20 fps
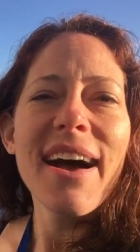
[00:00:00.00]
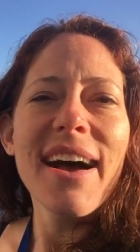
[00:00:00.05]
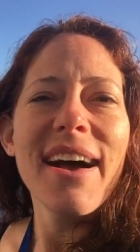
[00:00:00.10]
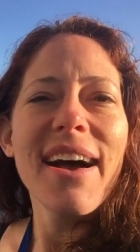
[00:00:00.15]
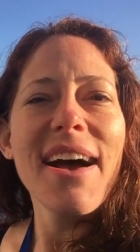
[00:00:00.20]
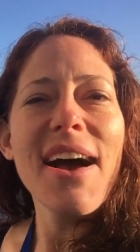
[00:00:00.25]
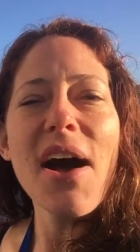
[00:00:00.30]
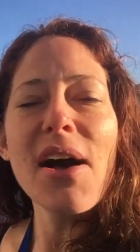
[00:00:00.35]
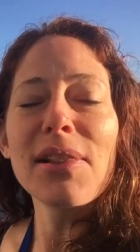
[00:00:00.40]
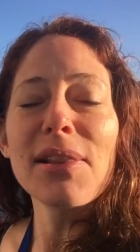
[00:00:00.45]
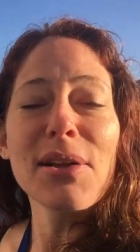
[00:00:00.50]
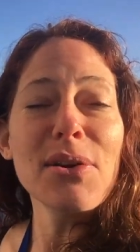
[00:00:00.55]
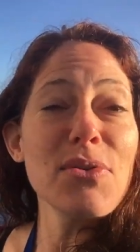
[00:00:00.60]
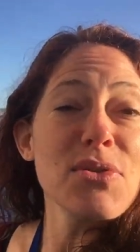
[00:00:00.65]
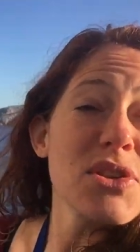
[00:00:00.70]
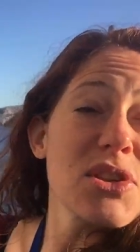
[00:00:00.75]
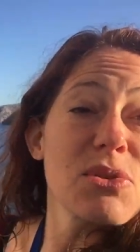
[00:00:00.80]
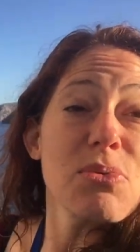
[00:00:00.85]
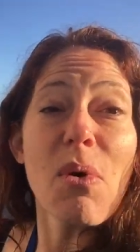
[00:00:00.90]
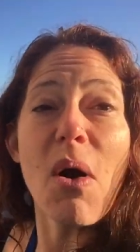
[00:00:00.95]
uh, a little
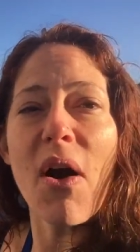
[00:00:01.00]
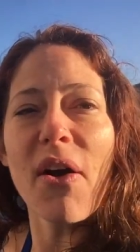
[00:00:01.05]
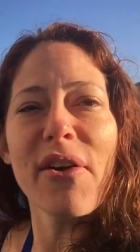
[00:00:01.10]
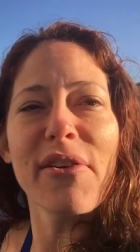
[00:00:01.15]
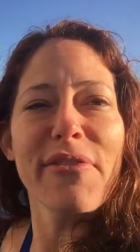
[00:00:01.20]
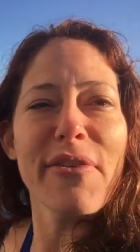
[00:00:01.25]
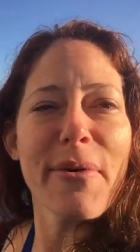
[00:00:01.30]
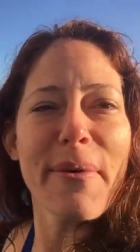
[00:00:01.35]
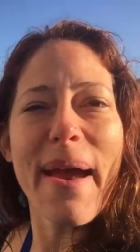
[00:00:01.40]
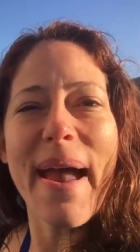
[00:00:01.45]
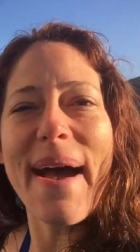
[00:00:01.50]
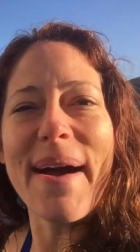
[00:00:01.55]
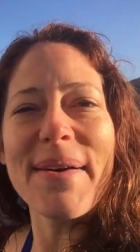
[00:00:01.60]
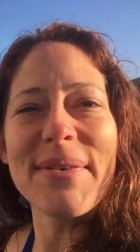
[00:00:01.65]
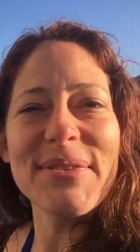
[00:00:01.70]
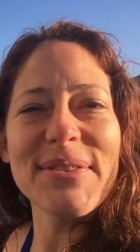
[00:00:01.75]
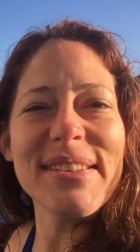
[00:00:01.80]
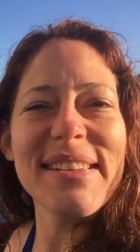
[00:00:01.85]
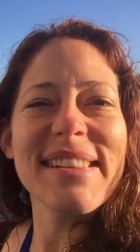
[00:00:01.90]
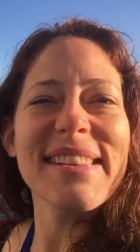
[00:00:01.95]
swerve
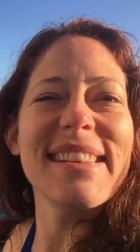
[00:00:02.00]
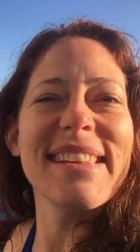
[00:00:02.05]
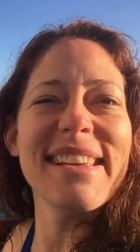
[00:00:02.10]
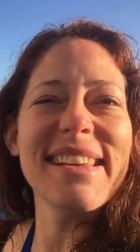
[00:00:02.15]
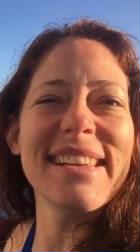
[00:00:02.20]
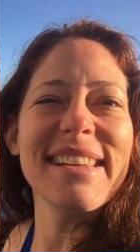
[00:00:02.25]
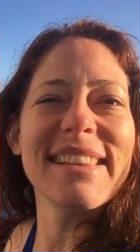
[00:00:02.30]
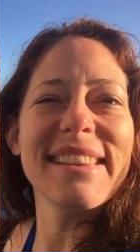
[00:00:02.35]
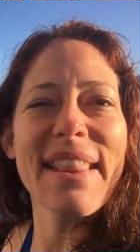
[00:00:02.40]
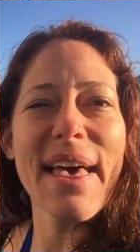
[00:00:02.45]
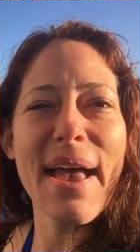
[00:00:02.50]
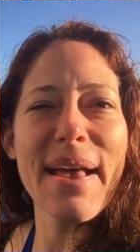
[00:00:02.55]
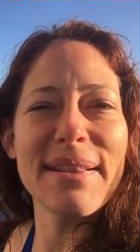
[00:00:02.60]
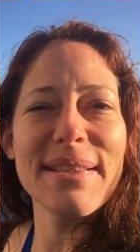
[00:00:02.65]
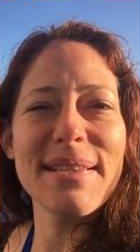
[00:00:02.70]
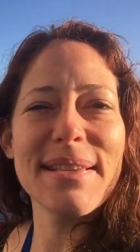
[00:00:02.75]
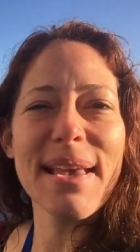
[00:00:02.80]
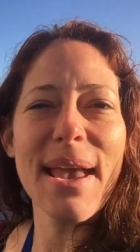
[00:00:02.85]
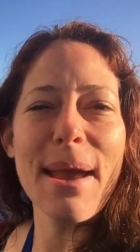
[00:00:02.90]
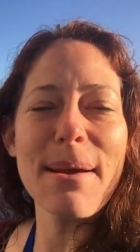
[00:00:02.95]
around the
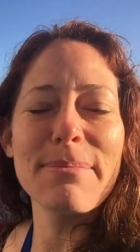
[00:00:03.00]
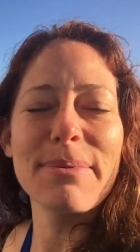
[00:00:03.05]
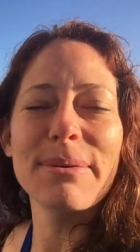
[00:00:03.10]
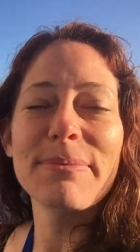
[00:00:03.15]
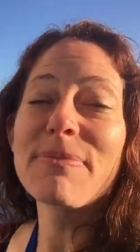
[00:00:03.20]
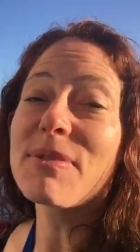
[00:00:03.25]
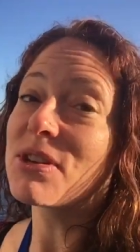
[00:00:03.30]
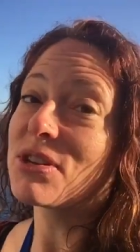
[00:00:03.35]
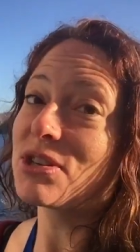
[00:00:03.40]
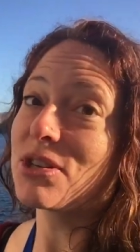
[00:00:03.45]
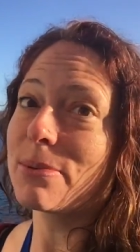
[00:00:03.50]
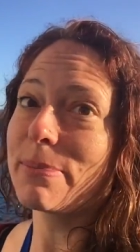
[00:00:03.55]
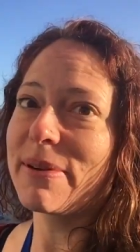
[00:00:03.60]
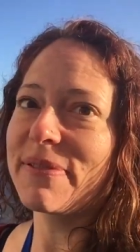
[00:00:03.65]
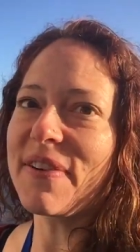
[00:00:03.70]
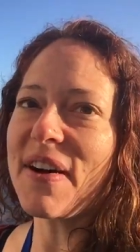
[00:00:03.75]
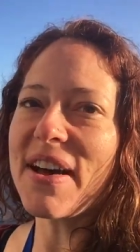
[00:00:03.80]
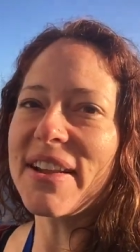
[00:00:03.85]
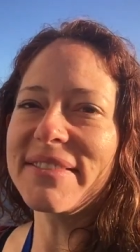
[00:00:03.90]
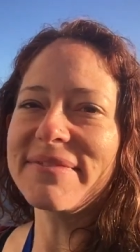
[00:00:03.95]
landscape. Should be
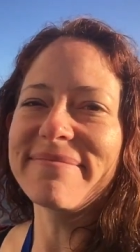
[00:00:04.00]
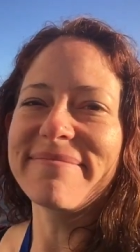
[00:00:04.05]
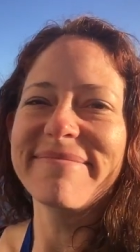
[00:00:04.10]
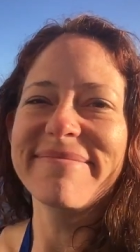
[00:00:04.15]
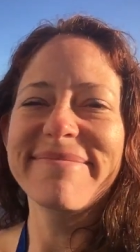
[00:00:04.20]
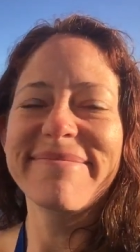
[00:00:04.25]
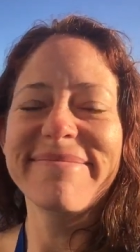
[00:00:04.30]
fun.